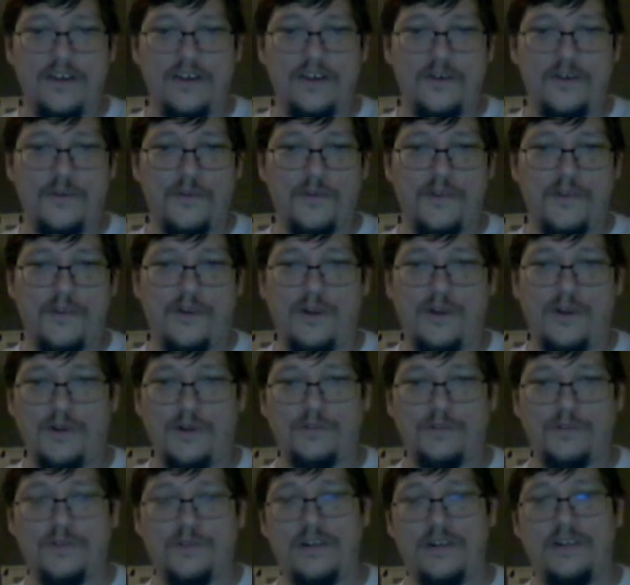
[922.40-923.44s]
they're
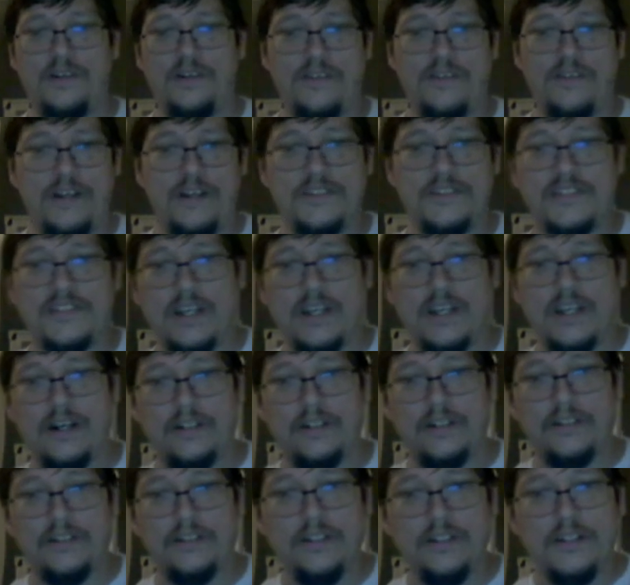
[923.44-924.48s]
all running around scared.
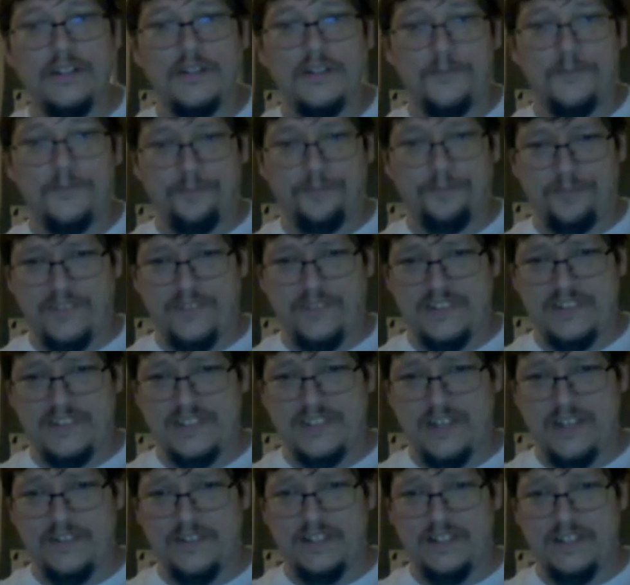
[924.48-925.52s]

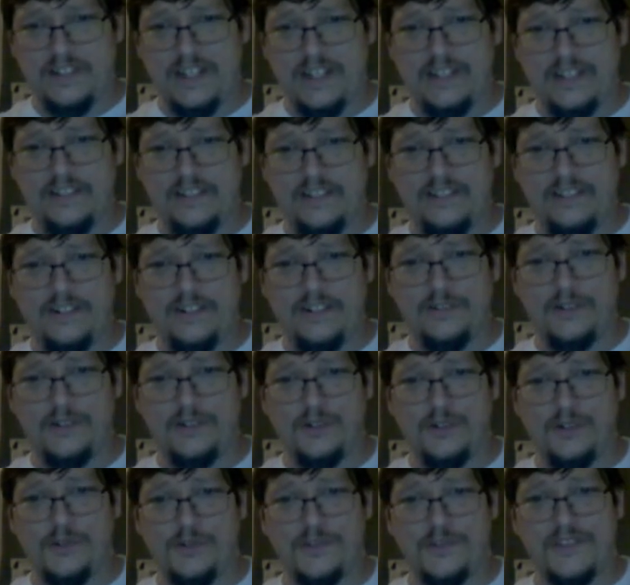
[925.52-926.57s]
sounding like,
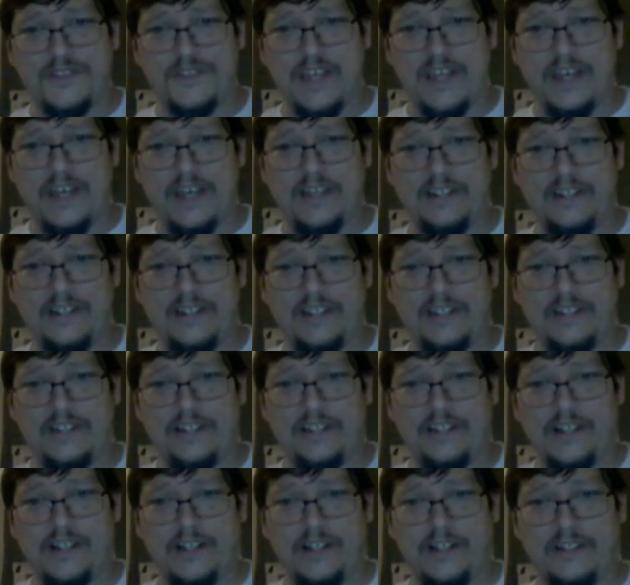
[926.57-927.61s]
girls at
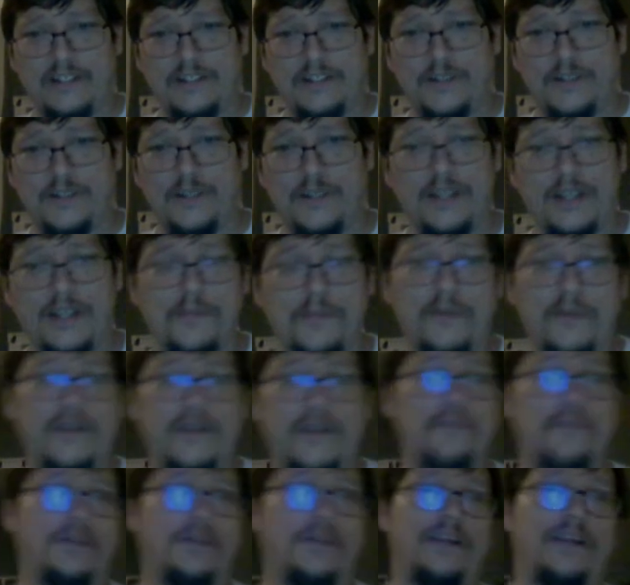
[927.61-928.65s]
a, elementary
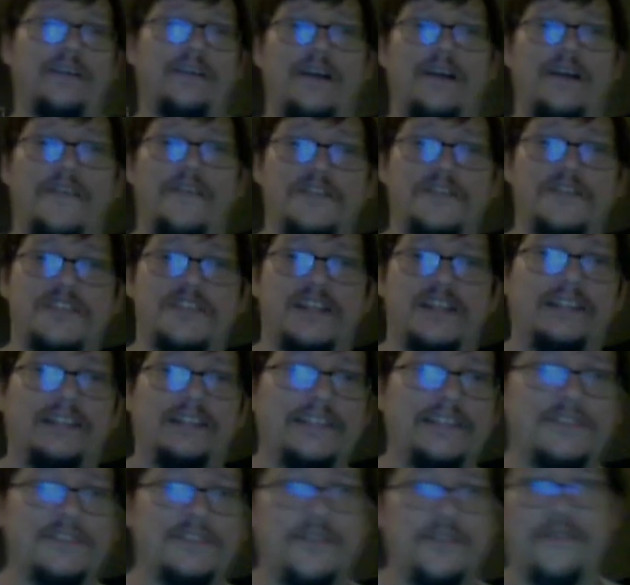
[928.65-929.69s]
playground that just had a
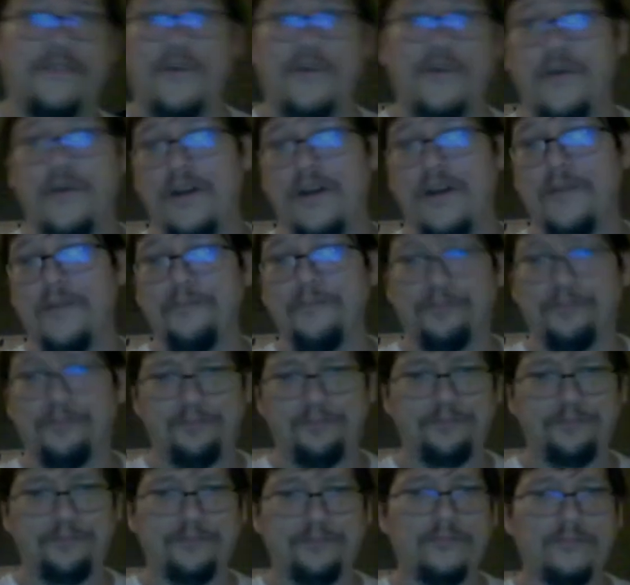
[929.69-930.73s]
lizard thrown on
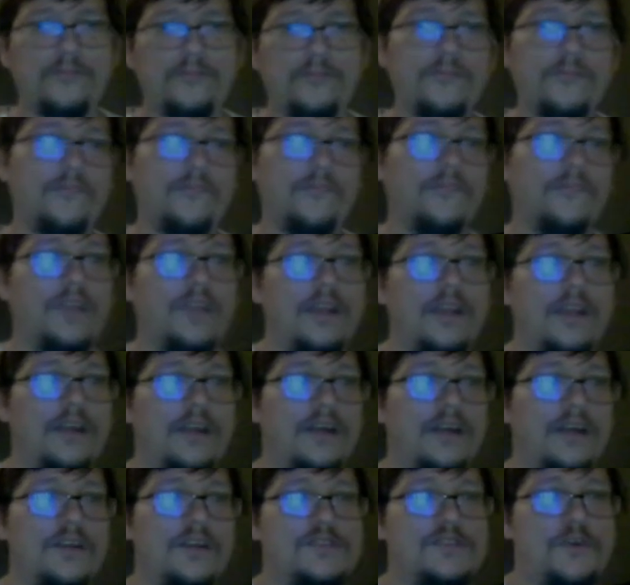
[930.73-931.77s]
them.
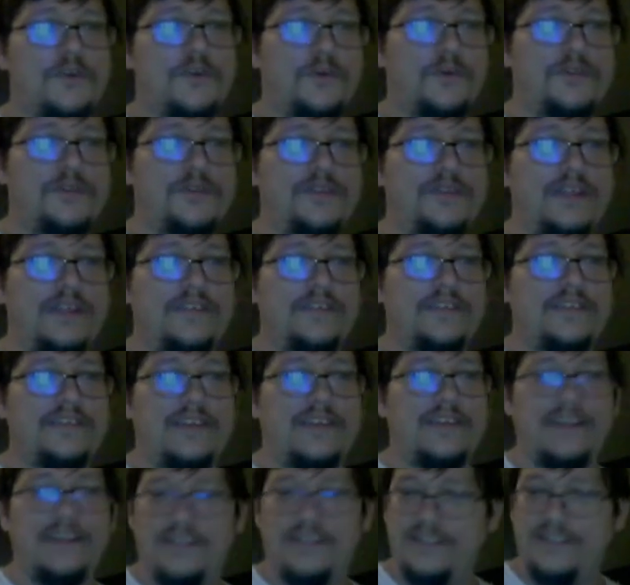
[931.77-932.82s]
So when you get
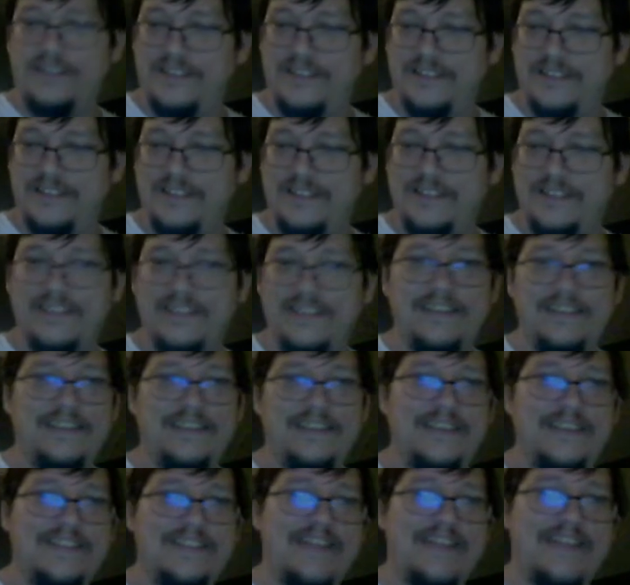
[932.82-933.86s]

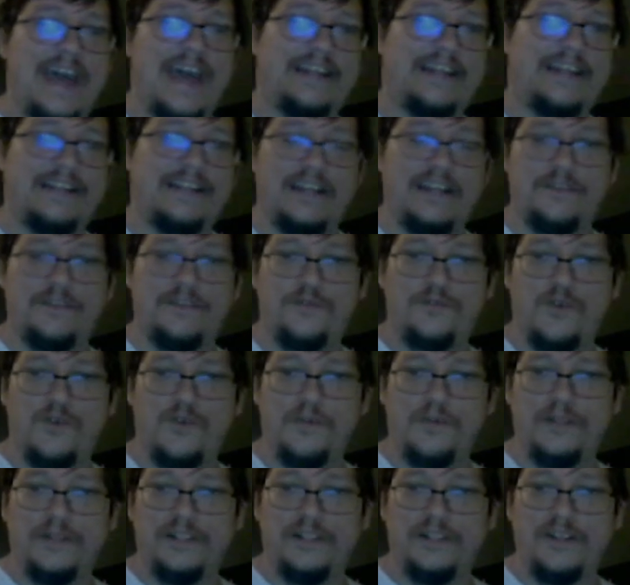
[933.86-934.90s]
that kind of
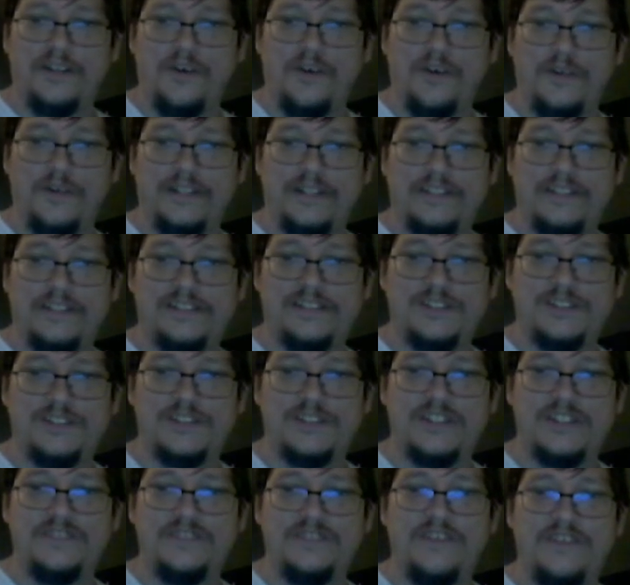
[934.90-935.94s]
formula going, it's
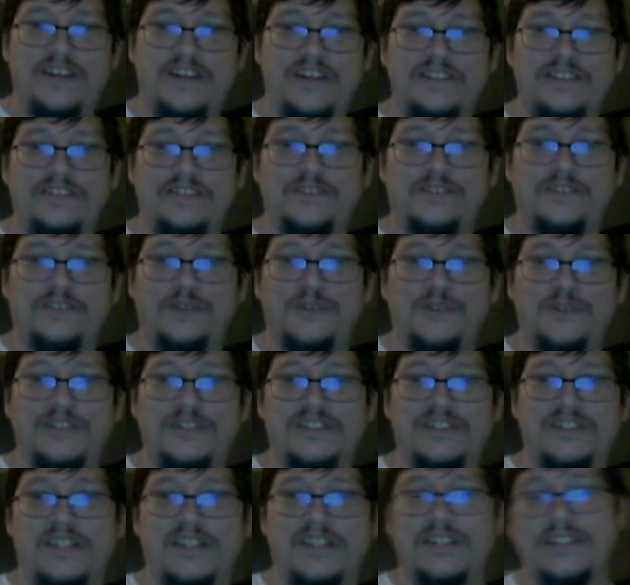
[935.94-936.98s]
very difficult to take you